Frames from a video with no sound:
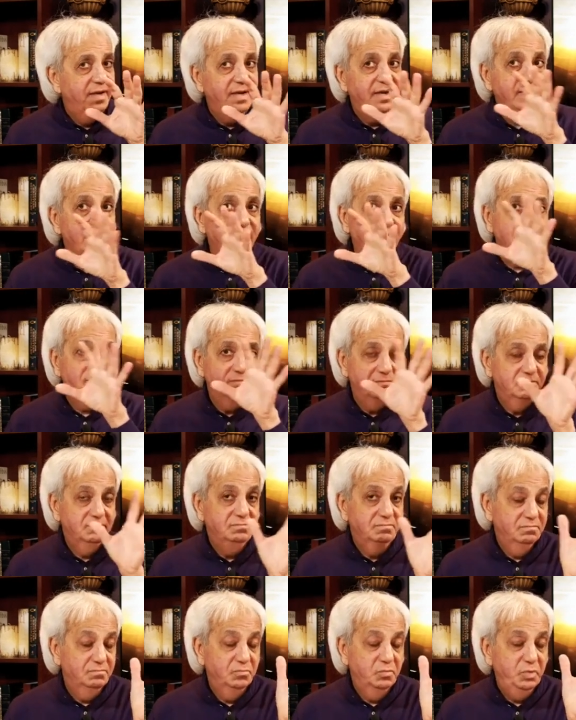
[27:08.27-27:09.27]
and
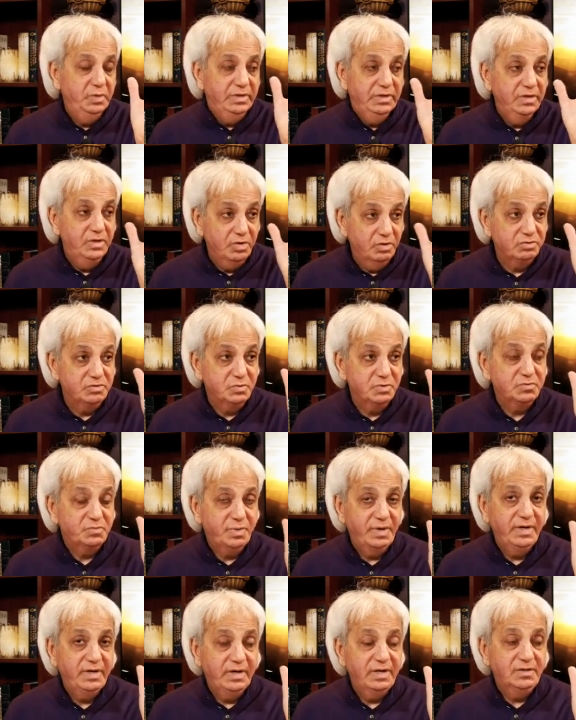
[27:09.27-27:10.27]
we didn't know she was
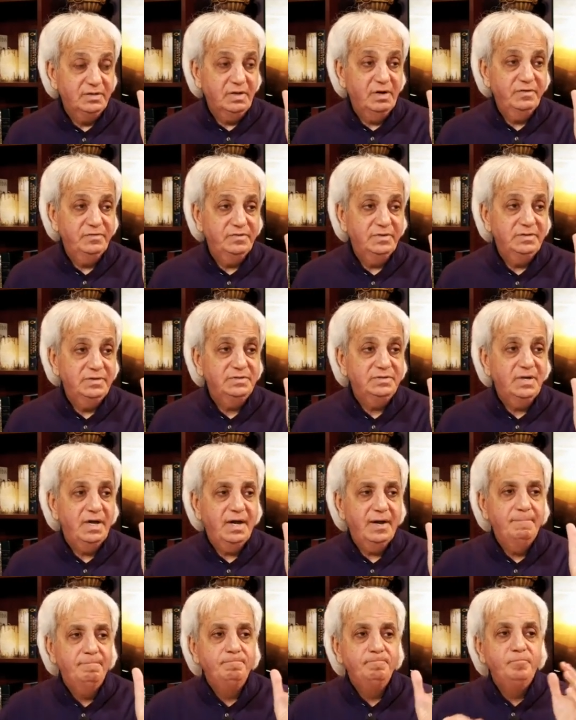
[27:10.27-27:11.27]
praying in tongues at the
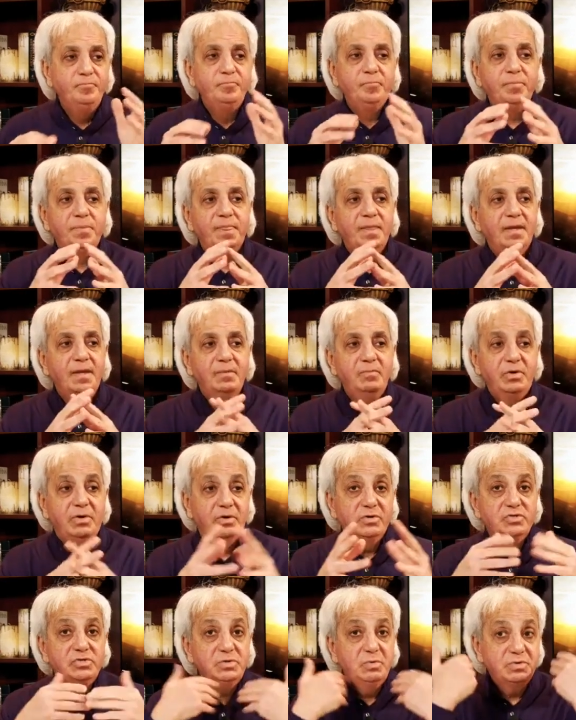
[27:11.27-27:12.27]
time
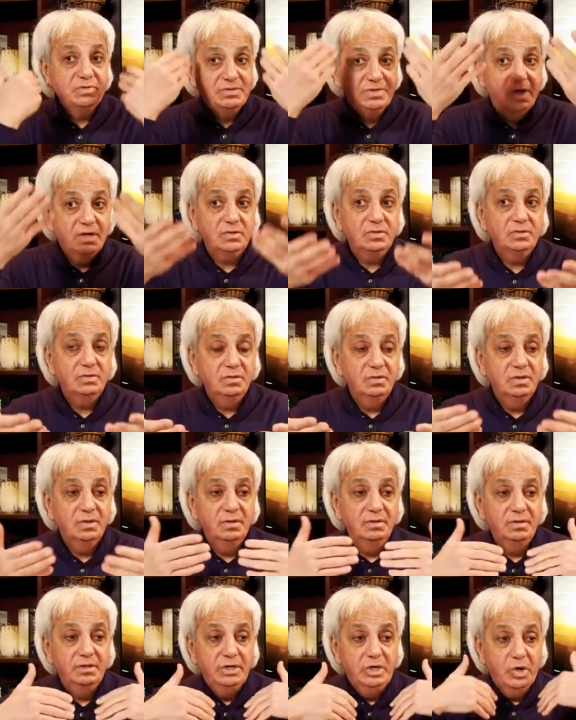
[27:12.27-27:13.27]
because she was not
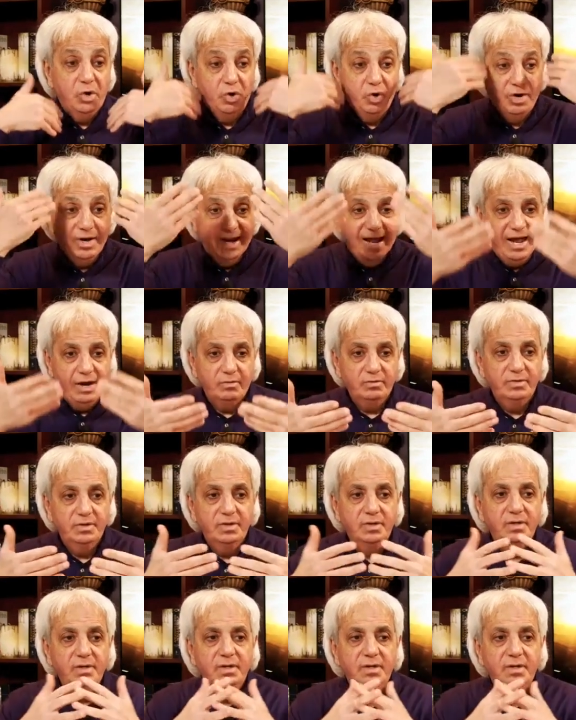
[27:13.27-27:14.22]
you know, loud.